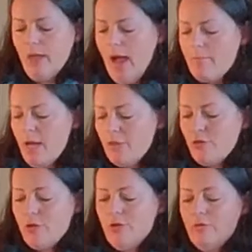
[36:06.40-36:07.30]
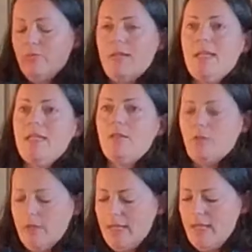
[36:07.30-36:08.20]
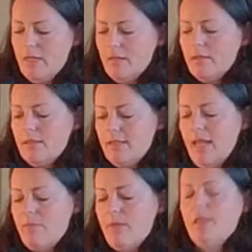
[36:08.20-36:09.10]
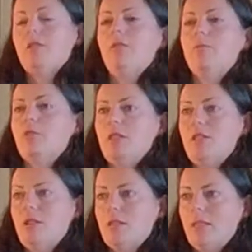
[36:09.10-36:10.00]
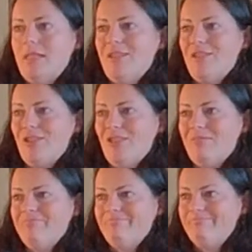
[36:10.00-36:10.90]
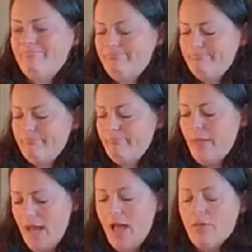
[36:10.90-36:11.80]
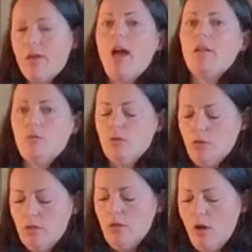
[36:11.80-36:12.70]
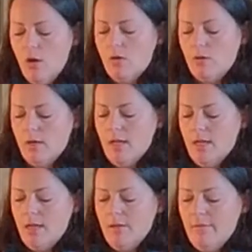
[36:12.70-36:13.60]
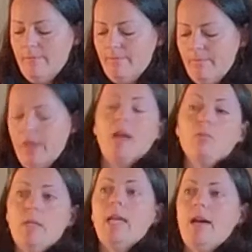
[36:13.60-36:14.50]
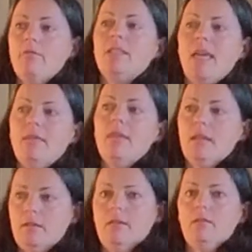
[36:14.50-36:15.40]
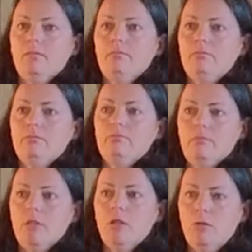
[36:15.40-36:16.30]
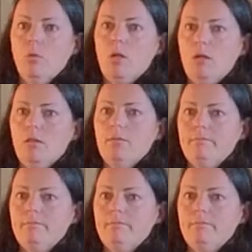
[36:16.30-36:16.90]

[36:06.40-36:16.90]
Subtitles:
I'm not sure who reads or hears statements from religious leaders, but I thought you should know that we have said this to the world.